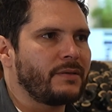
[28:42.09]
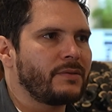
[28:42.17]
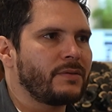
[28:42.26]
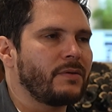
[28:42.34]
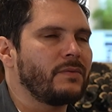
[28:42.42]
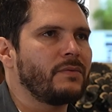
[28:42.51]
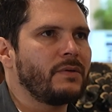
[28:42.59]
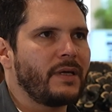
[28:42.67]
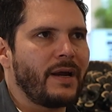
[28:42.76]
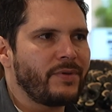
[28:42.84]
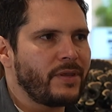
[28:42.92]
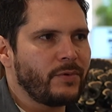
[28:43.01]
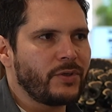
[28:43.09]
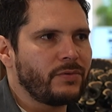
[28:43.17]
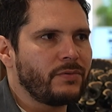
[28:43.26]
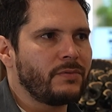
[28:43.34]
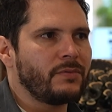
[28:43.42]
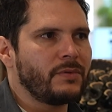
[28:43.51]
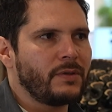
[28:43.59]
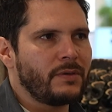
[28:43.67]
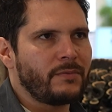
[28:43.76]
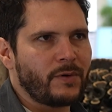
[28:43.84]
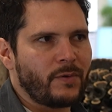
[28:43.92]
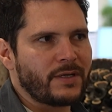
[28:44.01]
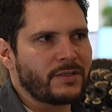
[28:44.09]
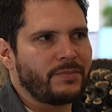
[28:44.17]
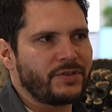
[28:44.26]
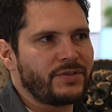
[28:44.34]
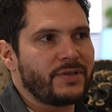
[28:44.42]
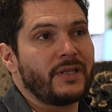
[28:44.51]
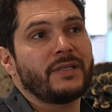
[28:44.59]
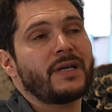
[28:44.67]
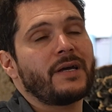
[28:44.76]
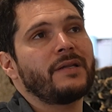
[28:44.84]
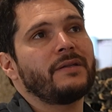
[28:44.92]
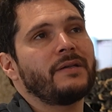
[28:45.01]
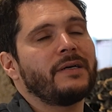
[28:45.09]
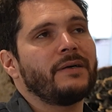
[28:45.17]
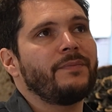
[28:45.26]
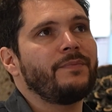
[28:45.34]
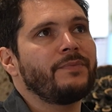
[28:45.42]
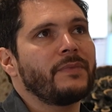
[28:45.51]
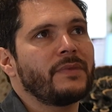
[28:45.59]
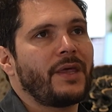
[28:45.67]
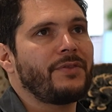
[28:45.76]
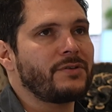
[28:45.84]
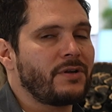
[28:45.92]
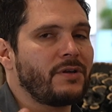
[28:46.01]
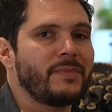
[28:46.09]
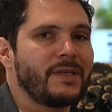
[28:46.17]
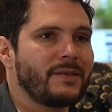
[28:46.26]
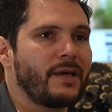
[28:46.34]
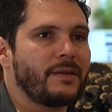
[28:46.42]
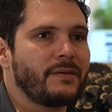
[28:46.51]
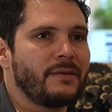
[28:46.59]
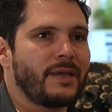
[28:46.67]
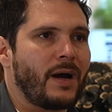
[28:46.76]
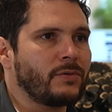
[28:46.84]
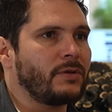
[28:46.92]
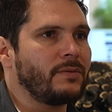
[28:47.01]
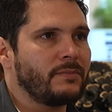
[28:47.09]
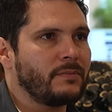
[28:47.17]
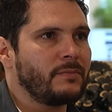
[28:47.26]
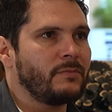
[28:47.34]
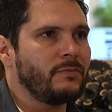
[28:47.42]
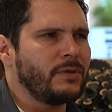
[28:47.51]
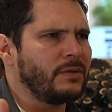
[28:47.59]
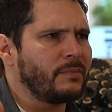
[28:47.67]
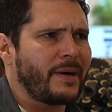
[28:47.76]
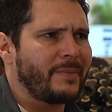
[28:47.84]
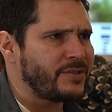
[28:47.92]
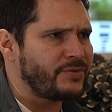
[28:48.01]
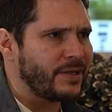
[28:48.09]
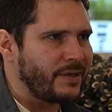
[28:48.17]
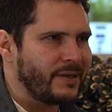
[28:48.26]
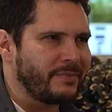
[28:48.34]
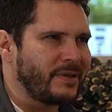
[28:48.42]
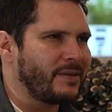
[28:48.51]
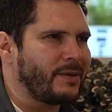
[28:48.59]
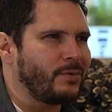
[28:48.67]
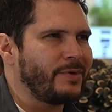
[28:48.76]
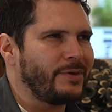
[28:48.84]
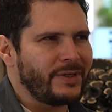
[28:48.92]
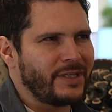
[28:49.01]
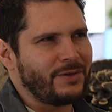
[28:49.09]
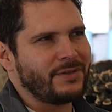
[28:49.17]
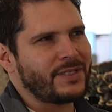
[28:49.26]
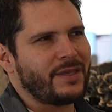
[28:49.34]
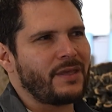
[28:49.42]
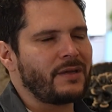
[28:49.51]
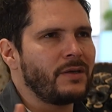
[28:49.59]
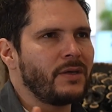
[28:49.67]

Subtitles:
So everything we do requires computational design. That does not mean that the outcome will be parametric. That will be ridiculous, I think.